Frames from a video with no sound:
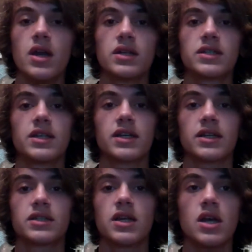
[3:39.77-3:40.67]
seeing
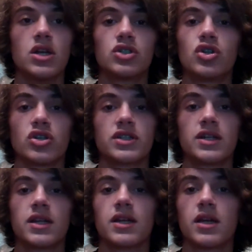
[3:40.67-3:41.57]
as just
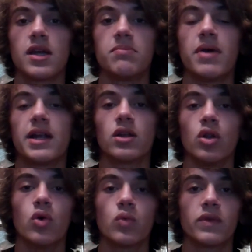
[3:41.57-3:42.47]
sitting in bed
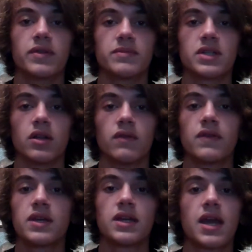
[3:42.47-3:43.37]
alone with himself,
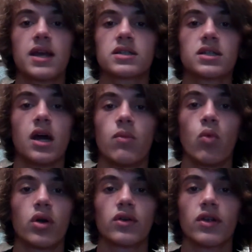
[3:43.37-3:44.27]
he can't stop
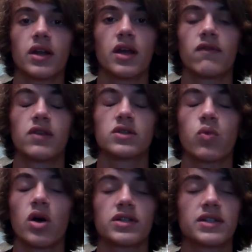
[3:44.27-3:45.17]
wondering if he's
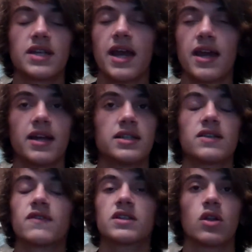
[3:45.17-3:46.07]
washed his hands,
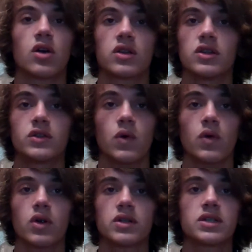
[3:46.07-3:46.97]
if he's locked the
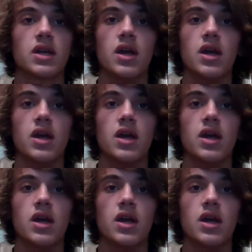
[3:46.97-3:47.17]
doors,